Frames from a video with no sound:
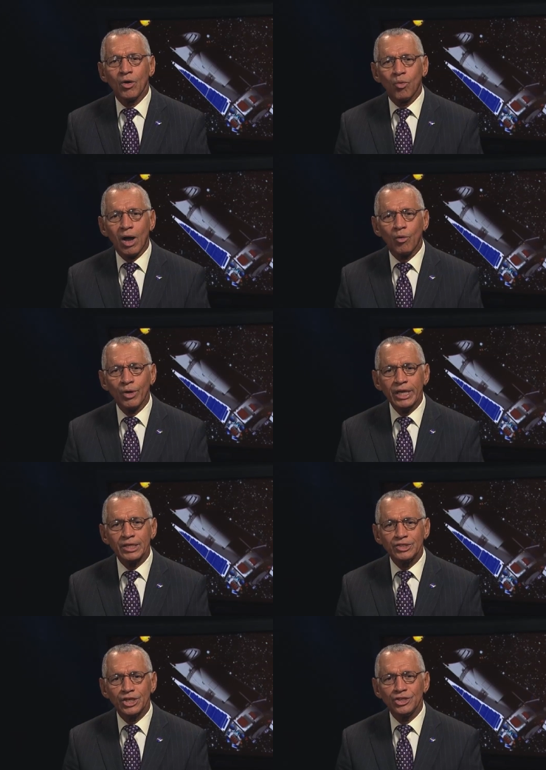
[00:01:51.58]
While we
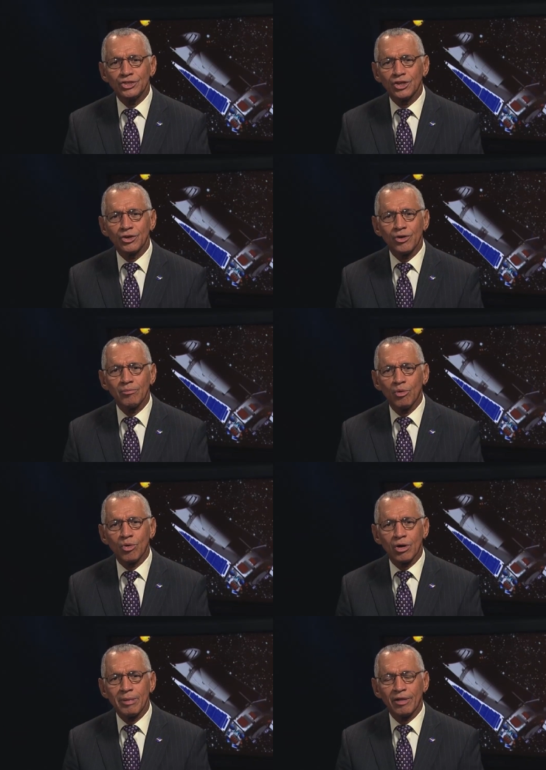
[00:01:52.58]
continue to learn
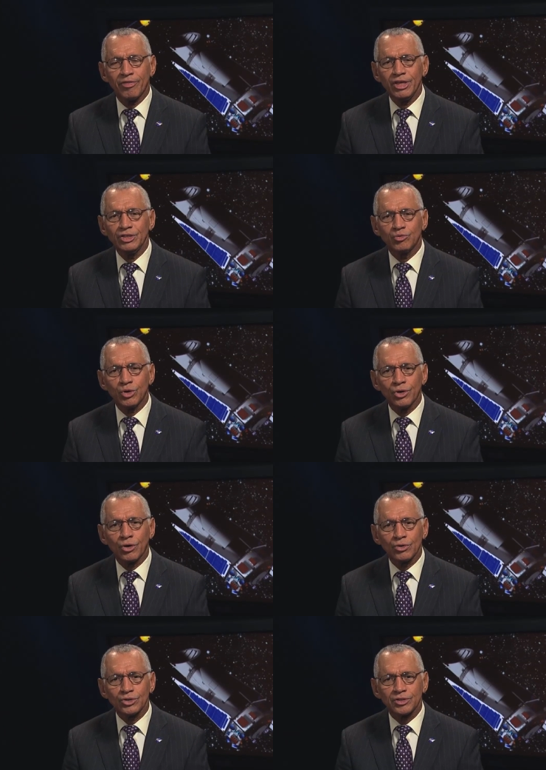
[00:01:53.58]
more about these
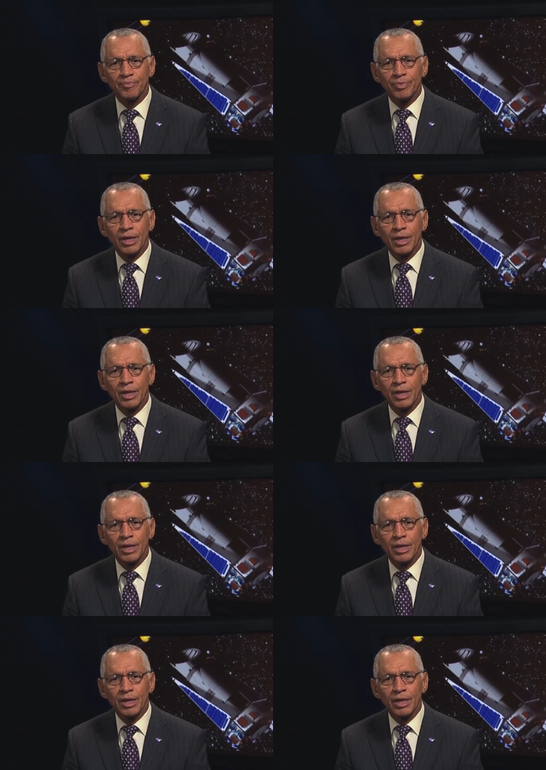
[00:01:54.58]
worlds,